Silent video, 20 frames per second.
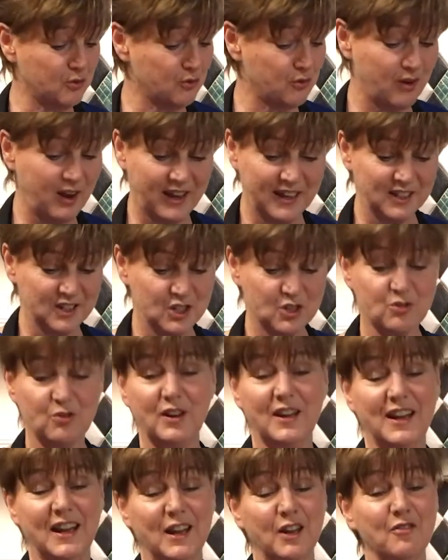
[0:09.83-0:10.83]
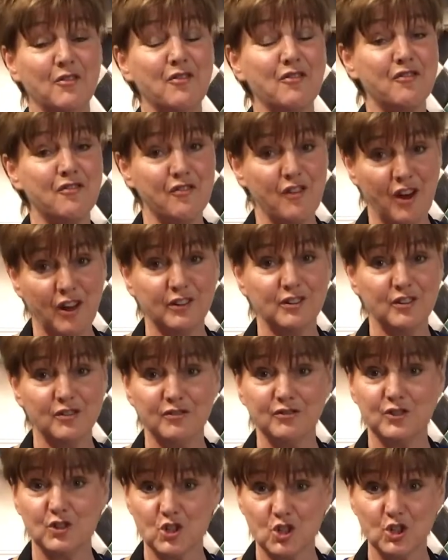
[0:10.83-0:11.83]
great really and fun
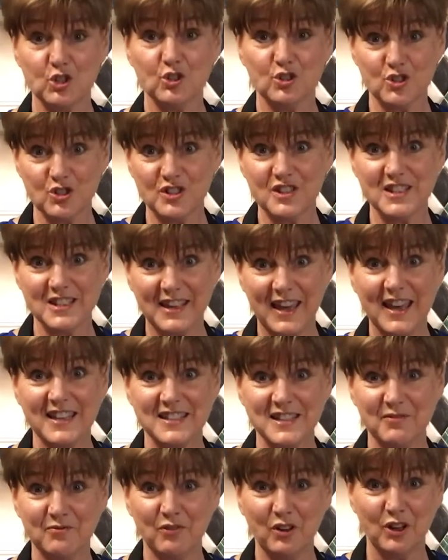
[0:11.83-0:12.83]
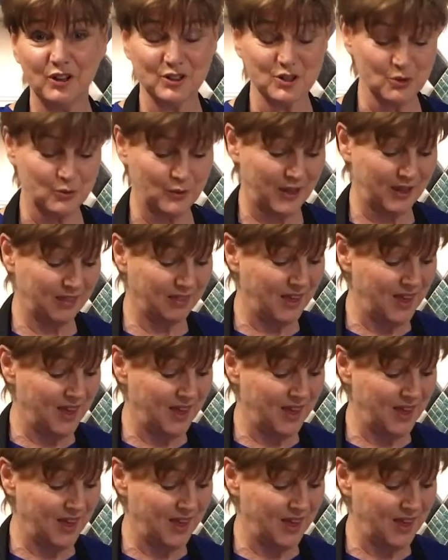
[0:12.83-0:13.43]
for children to get involved with.